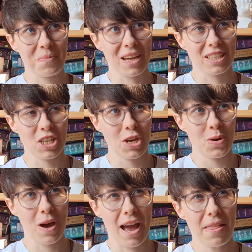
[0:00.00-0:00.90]

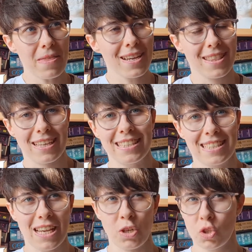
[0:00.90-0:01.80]
so I think that
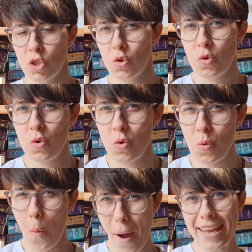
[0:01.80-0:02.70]
sounds
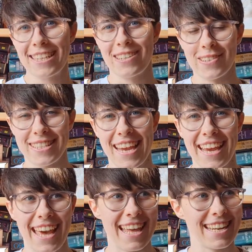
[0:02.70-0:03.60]
quite
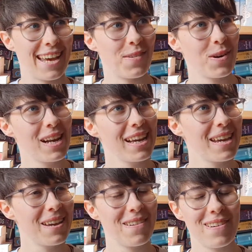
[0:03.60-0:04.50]
interesting, and I
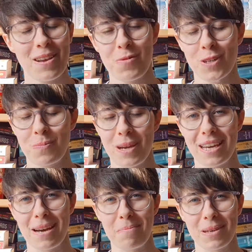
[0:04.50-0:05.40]
really, really want to
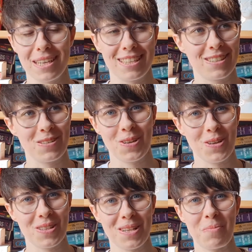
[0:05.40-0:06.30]
pick it up at
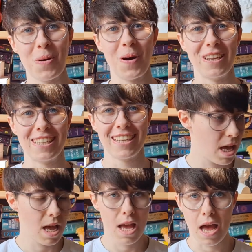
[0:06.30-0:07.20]
some point.
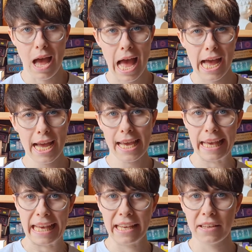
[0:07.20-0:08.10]

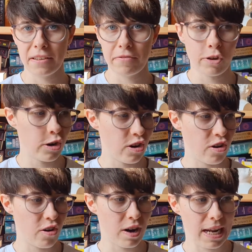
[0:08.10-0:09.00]
I,
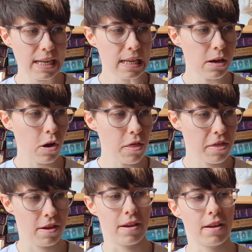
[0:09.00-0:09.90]
for indie
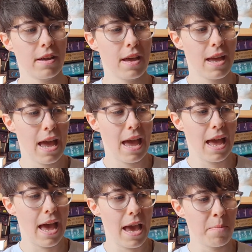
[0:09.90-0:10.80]
author,
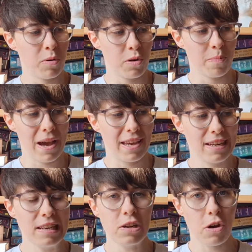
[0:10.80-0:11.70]
a book by
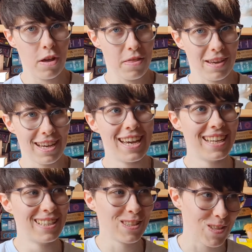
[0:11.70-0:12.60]
an indie author.
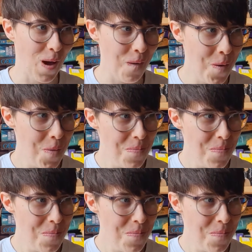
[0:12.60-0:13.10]
So,